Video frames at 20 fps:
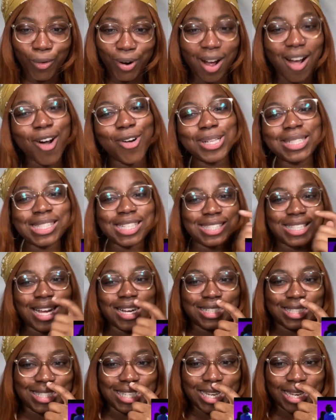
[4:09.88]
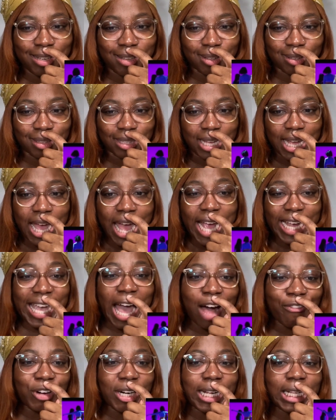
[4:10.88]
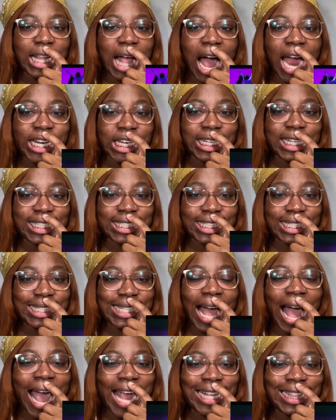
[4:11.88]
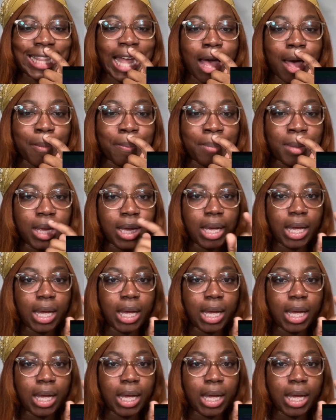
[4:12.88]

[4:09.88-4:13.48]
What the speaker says: Oh, it's a done deal. Calvin Klein, you need to sign them.